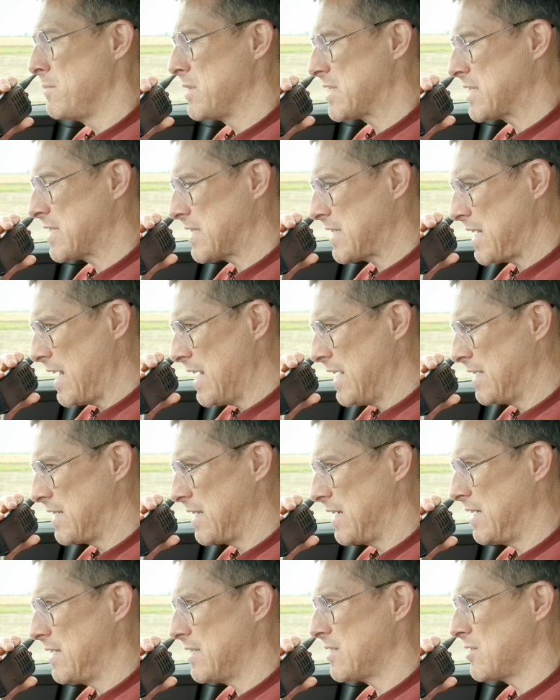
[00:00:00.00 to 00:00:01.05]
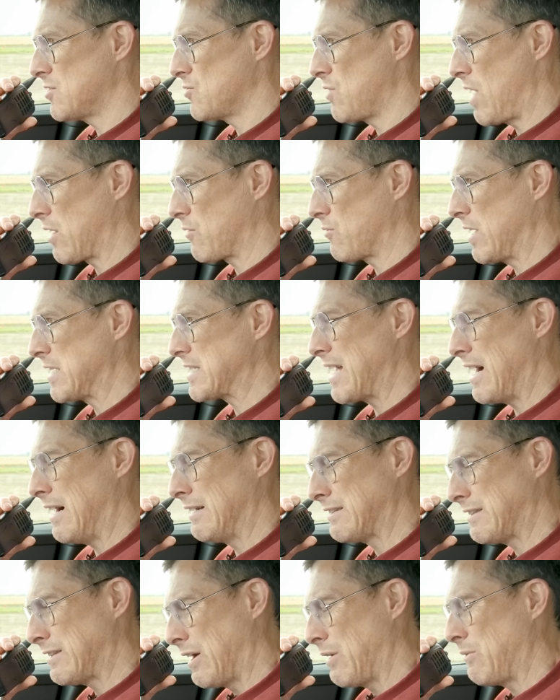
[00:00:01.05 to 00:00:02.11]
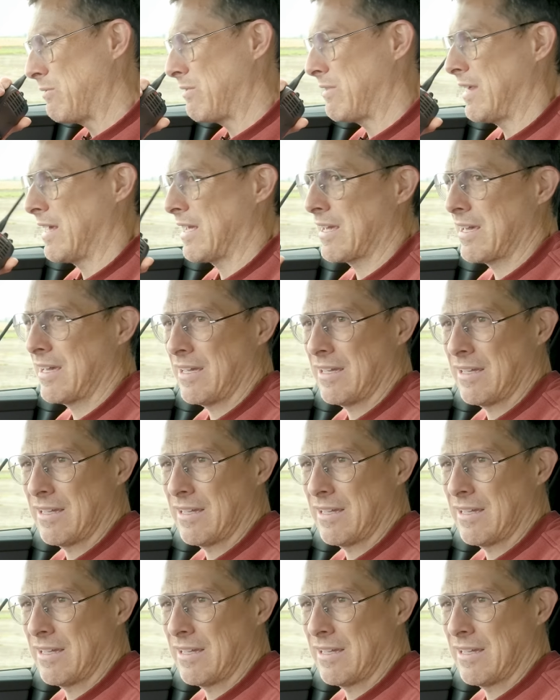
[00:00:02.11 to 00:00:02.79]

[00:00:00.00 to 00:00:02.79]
Mercedes drag race. I don't think.